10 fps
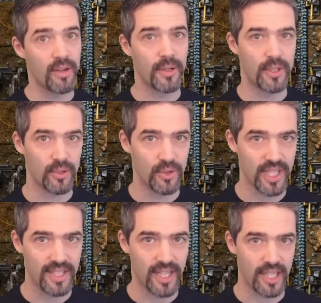I want to
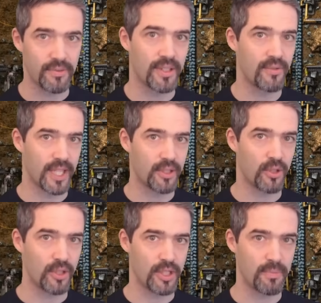restart with
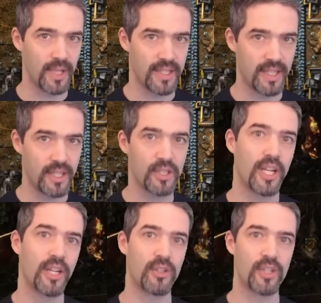Factorio Space
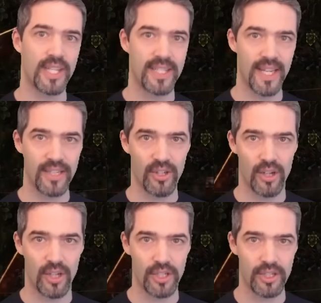Age, reset
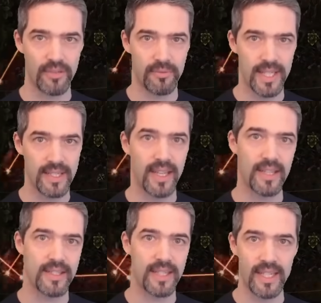all achievements
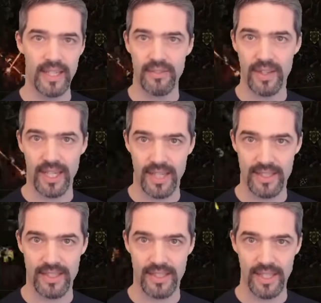and see if I can
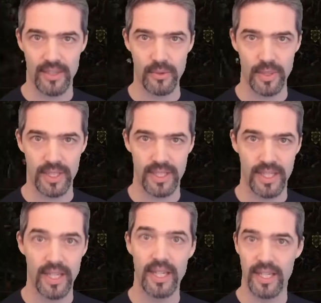still do it.
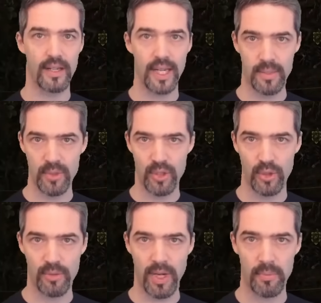Let me show
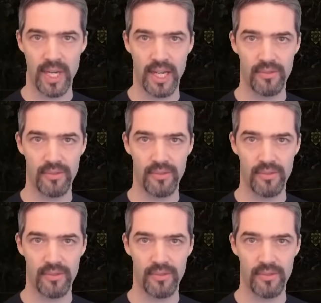you my plan